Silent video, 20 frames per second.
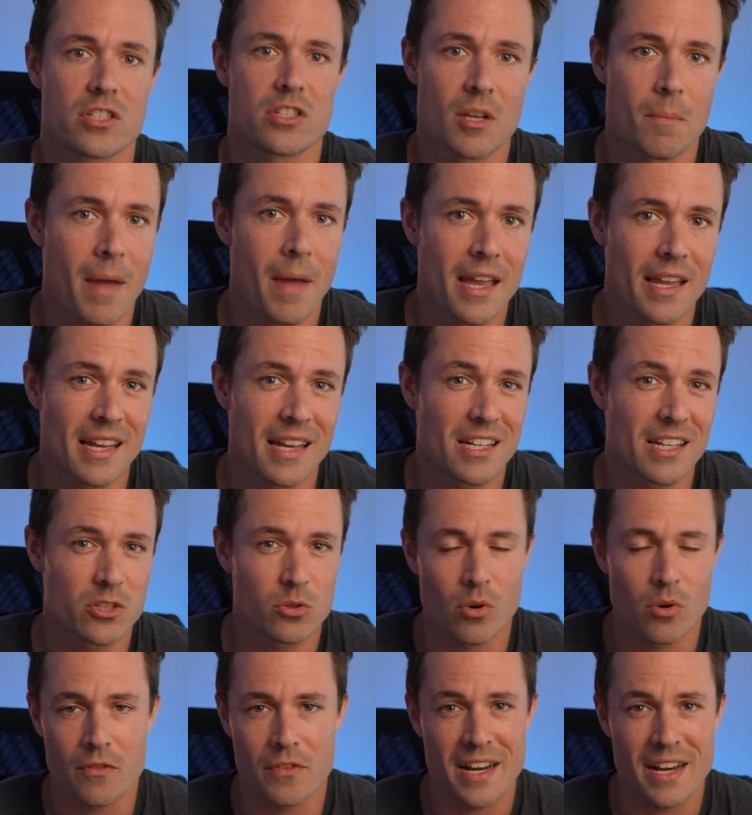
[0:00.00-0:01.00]
to make any
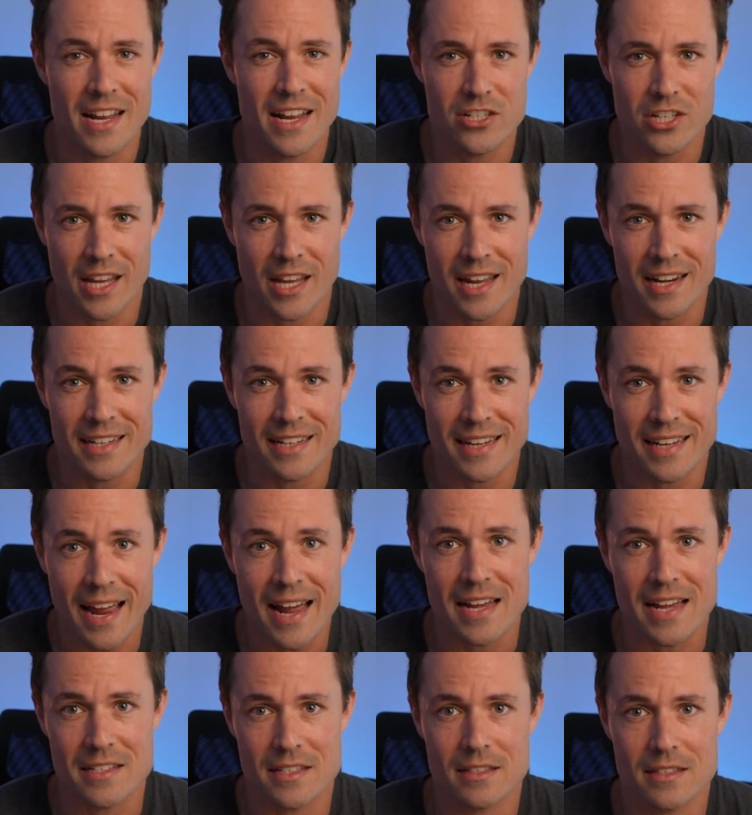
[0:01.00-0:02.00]
sort of an educated
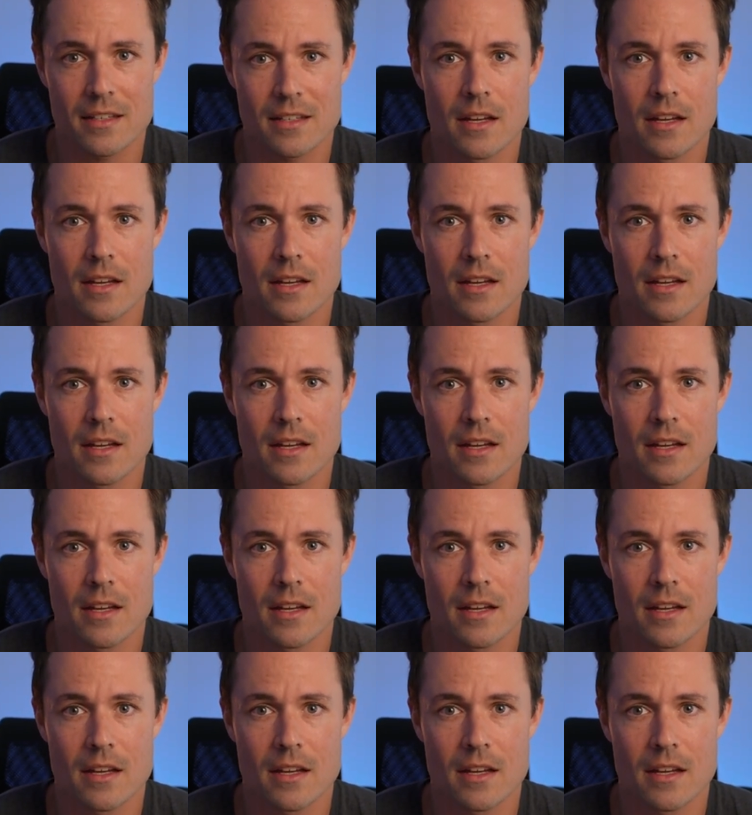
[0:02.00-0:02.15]
guess.